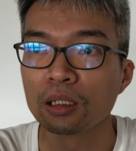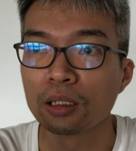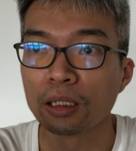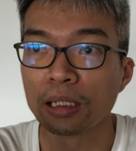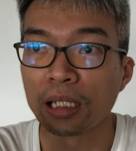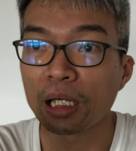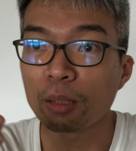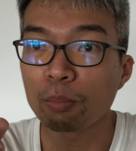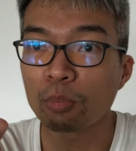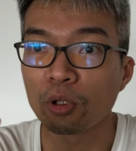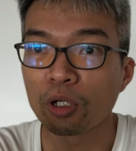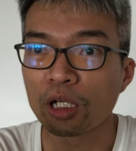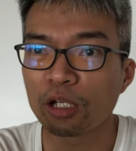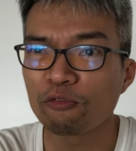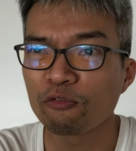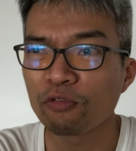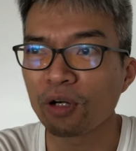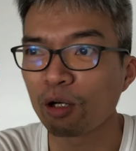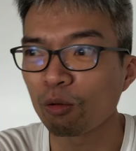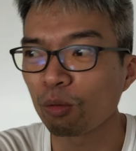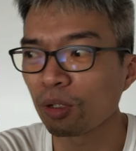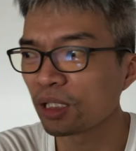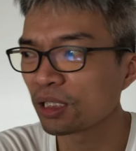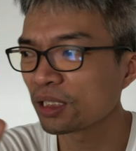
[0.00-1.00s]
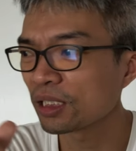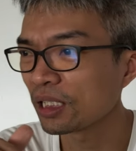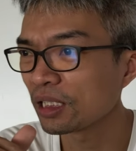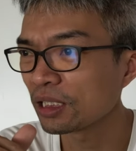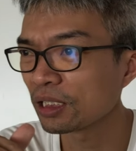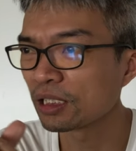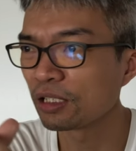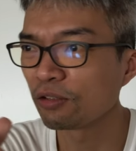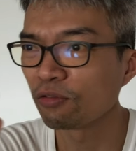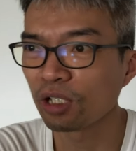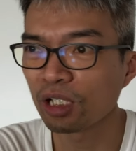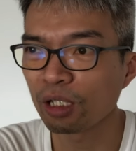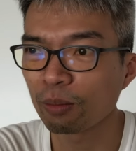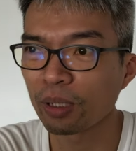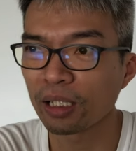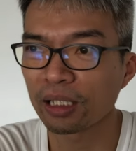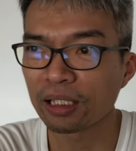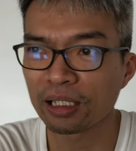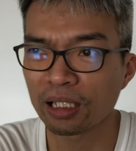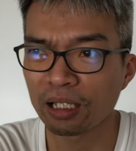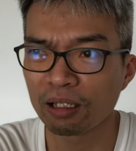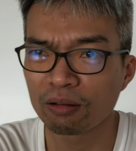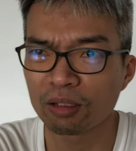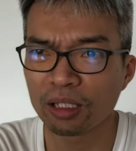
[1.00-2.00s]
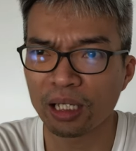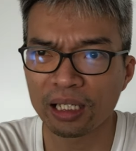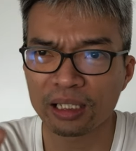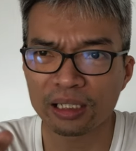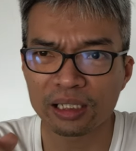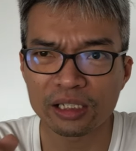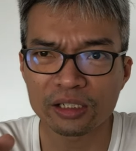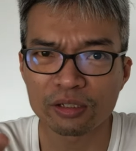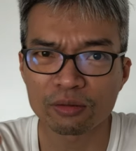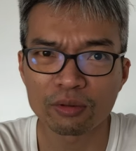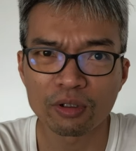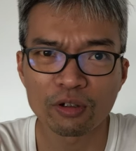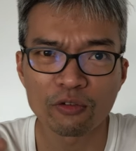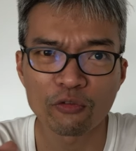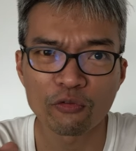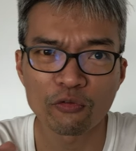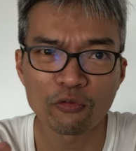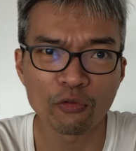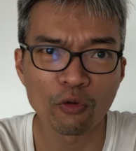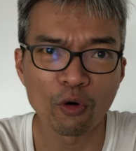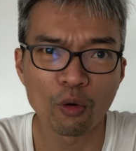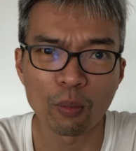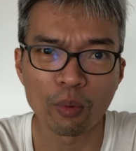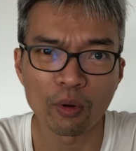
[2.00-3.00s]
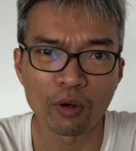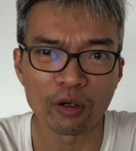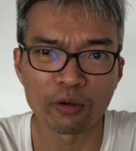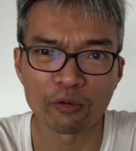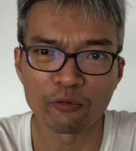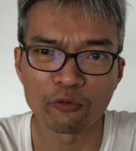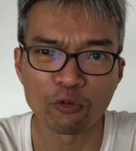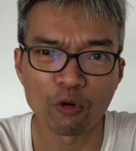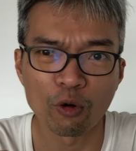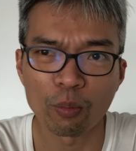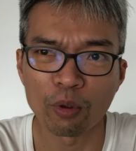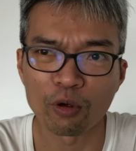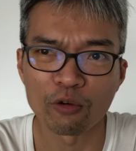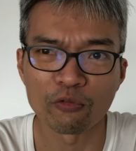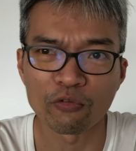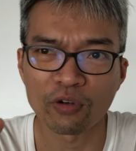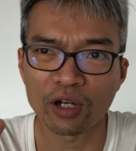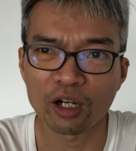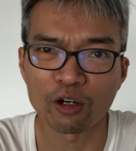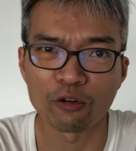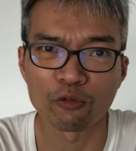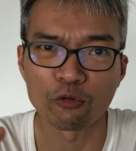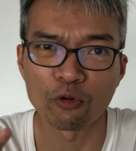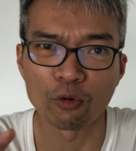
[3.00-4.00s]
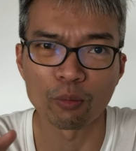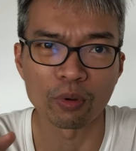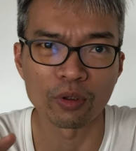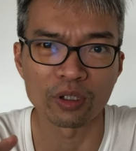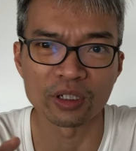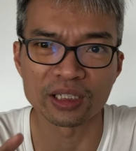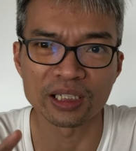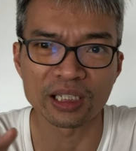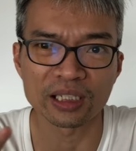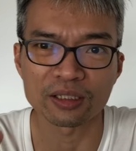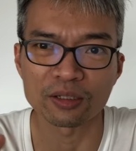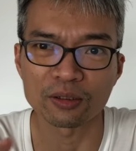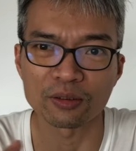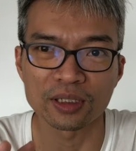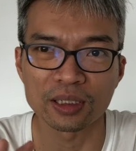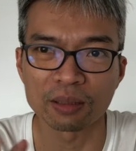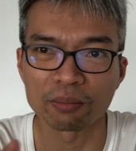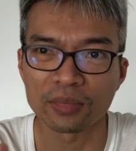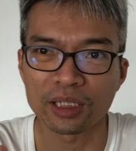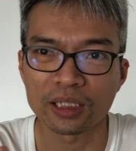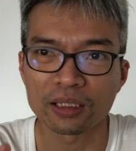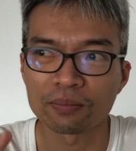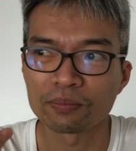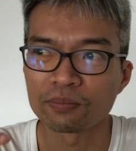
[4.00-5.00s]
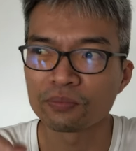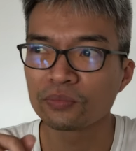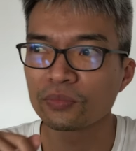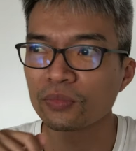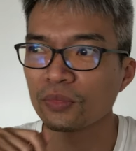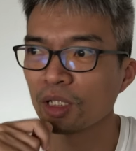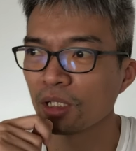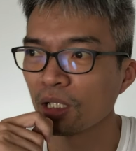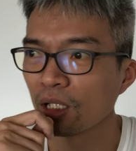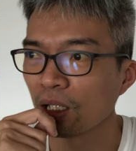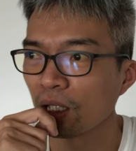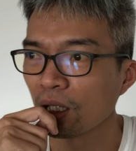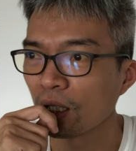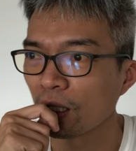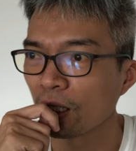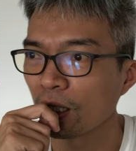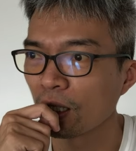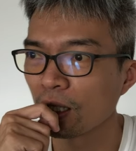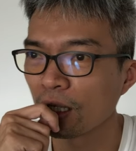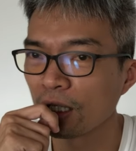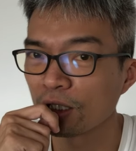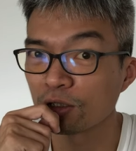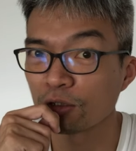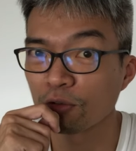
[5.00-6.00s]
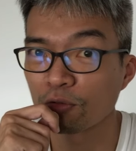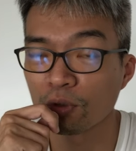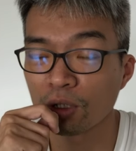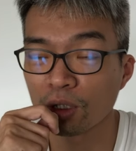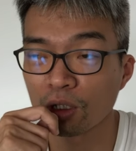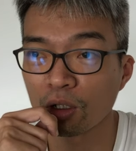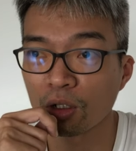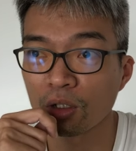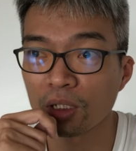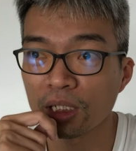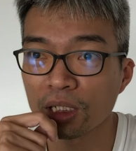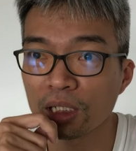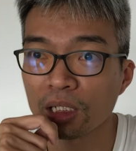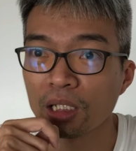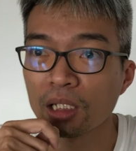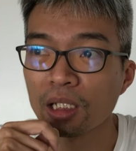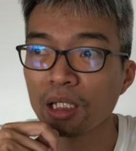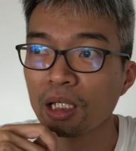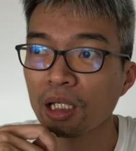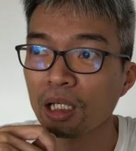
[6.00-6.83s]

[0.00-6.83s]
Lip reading: The 9.851 cents divided by the current, I think it's around 4.5 or 4.6 or something as of recording.